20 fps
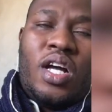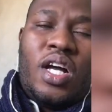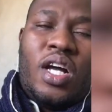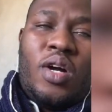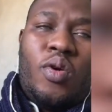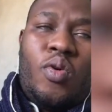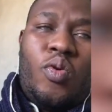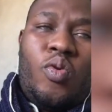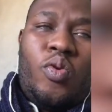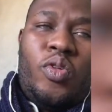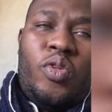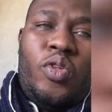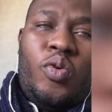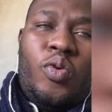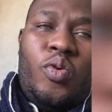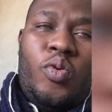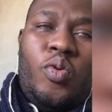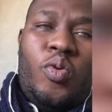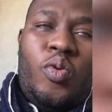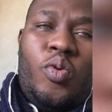how
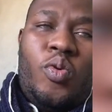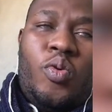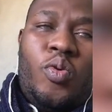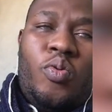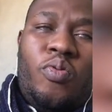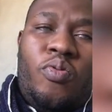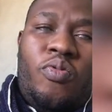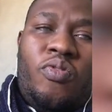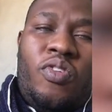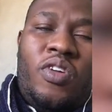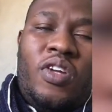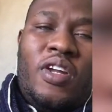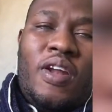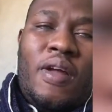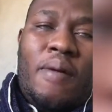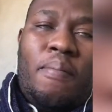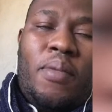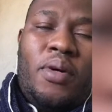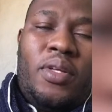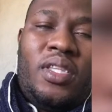you
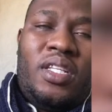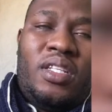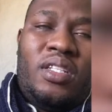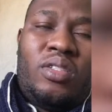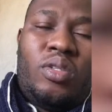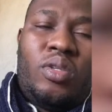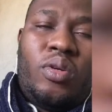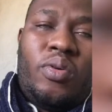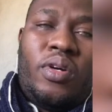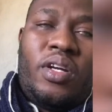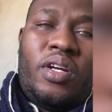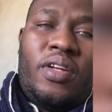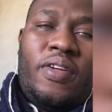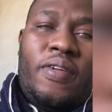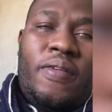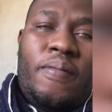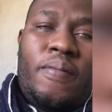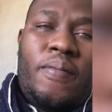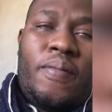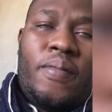feel about the story.
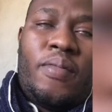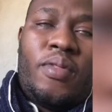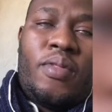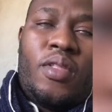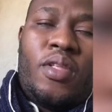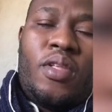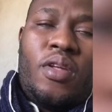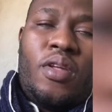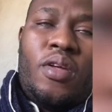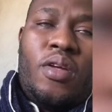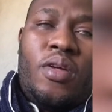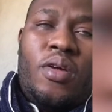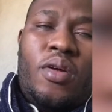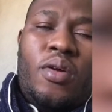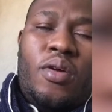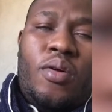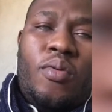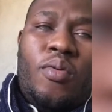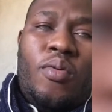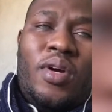
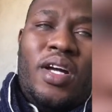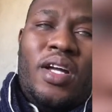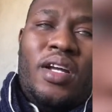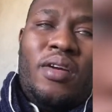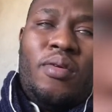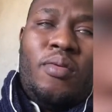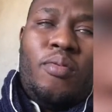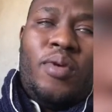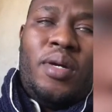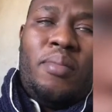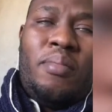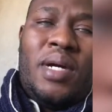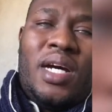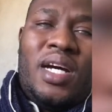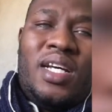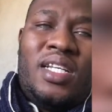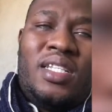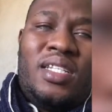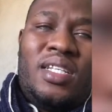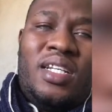Well, when
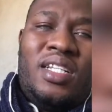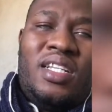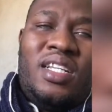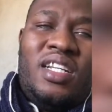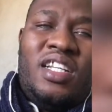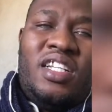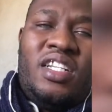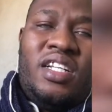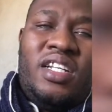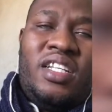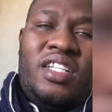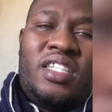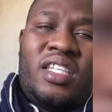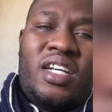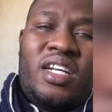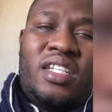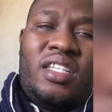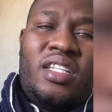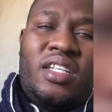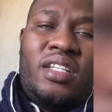my eyesight initially
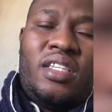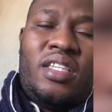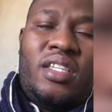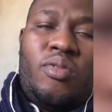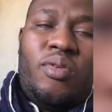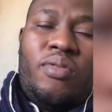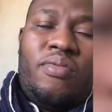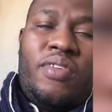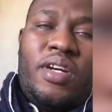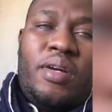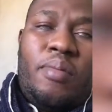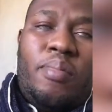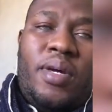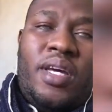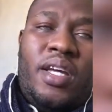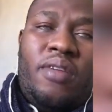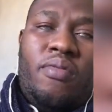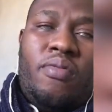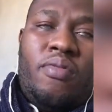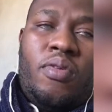started, they were very
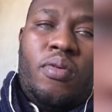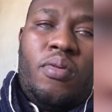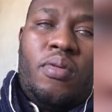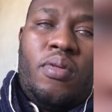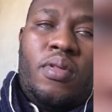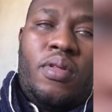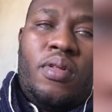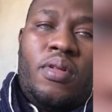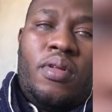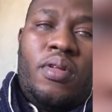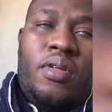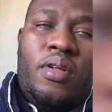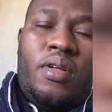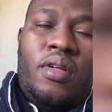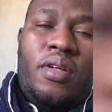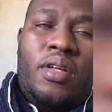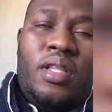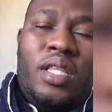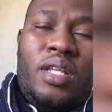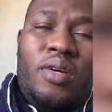painful.
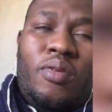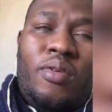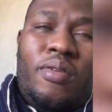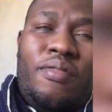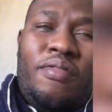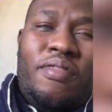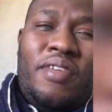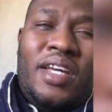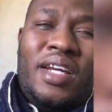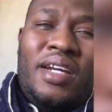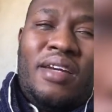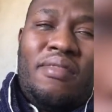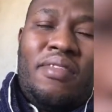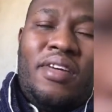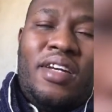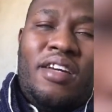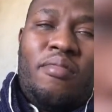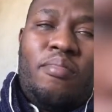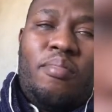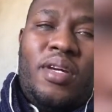They were very,
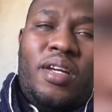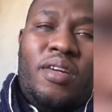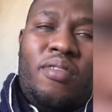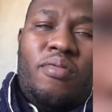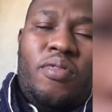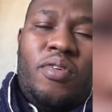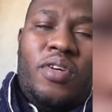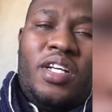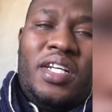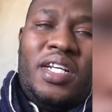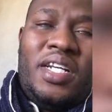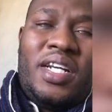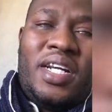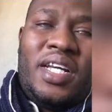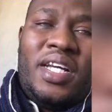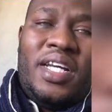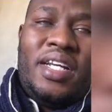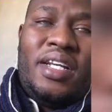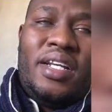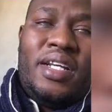very painful and
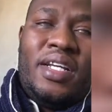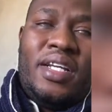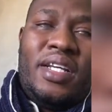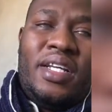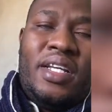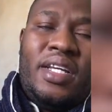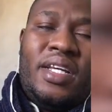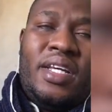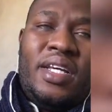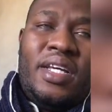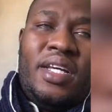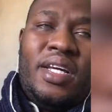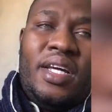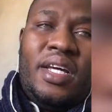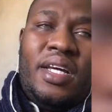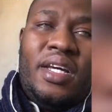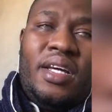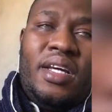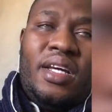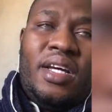
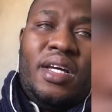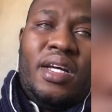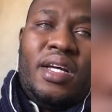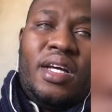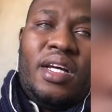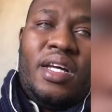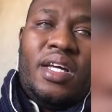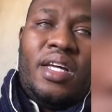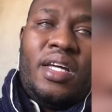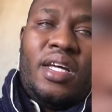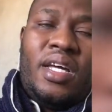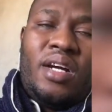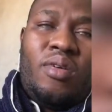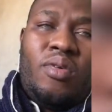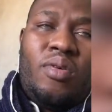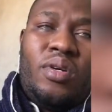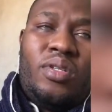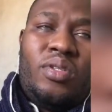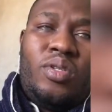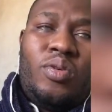read,
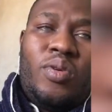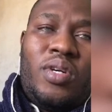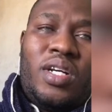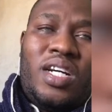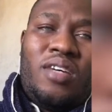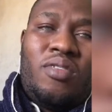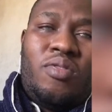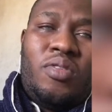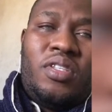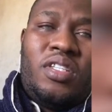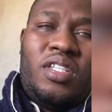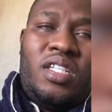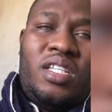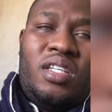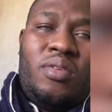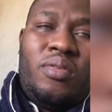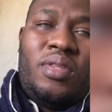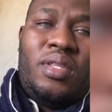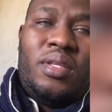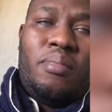according to what I could
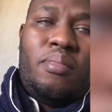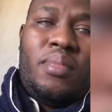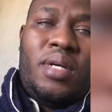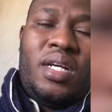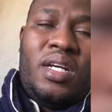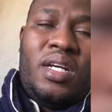see on the mirror.